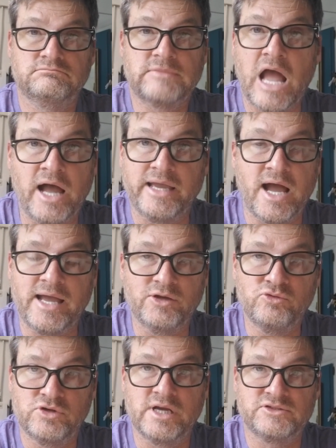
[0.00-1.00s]
I
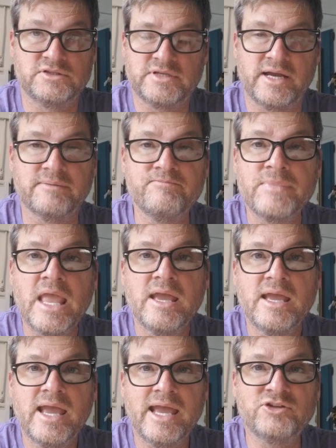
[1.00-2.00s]
who cuts his hair.
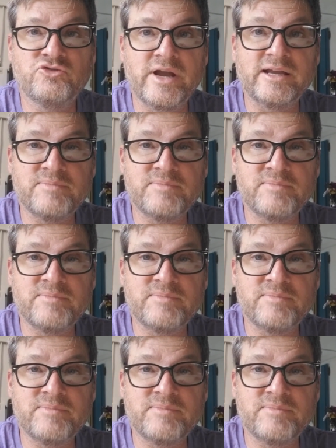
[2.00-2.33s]
And Craig